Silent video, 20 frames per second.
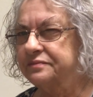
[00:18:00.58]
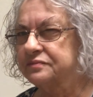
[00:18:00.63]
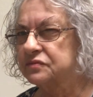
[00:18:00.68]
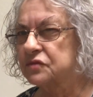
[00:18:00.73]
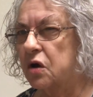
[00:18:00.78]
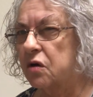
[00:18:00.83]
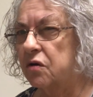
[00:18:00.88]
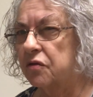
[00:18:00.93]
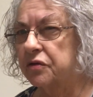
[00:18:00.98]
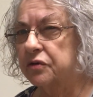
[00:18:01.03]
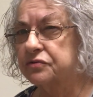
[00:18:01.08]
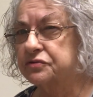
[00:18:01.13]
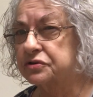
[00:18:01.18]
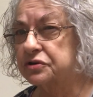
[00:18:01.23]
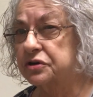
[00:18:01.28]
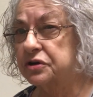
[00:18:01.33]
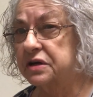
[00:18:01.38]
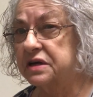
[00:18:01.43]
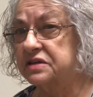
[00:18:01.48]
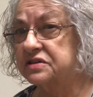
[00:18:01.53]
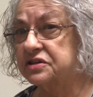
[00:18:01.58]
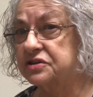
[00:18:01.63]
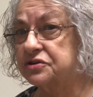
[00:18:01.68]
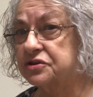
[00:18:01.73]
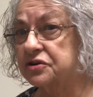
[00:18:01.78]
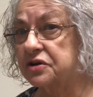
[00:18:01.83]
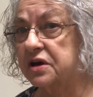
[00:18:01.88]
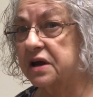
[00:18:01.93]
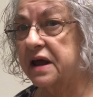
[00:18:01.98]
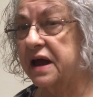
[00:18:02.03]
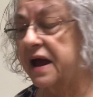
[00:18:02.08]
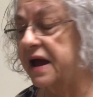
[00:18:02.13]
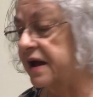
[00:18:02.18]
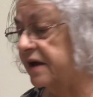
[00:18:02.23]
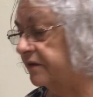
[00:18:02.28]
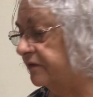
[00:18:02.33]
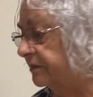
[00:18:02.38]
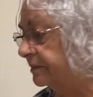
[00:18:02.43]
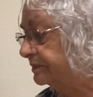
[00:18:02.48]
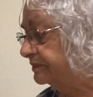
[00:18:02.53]
all those goodies that you're going to
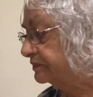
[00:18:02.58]
have.